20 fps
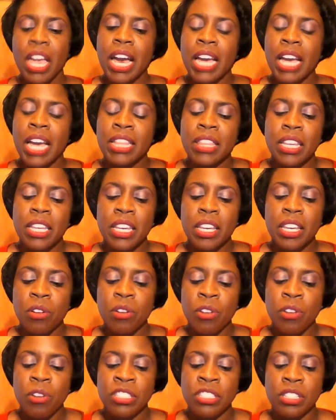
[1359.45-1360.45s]
I think it
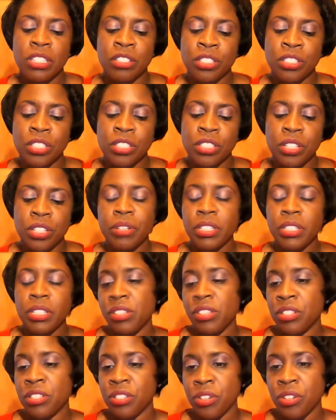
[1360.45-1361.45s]
is a serious
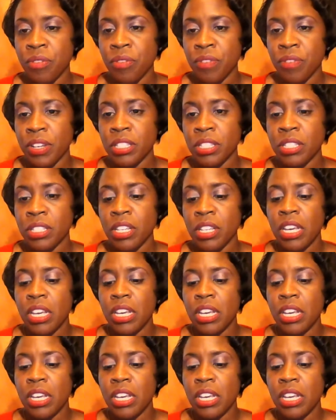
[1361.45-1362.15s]
disservice